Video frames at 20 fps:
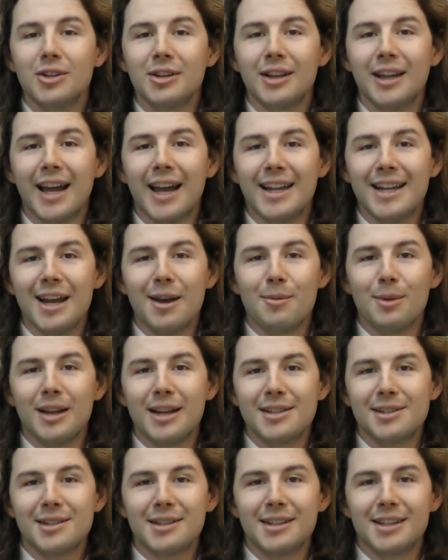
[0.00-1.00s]
your lagniappe
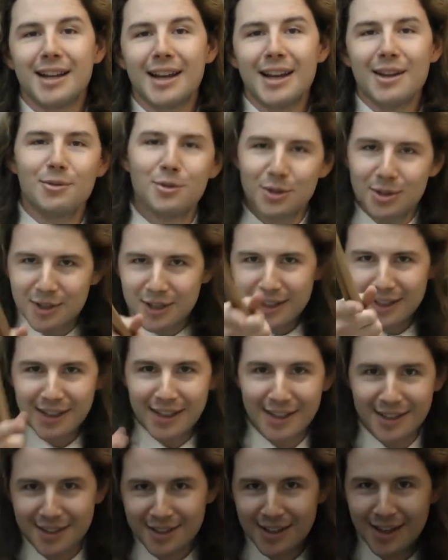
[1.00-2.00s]
lesson today, and we'll see you
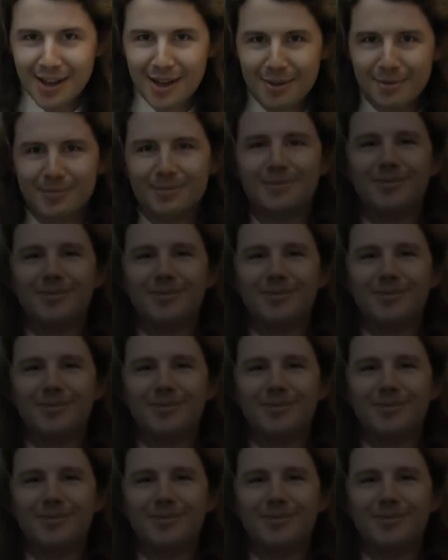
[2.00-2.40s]
next time.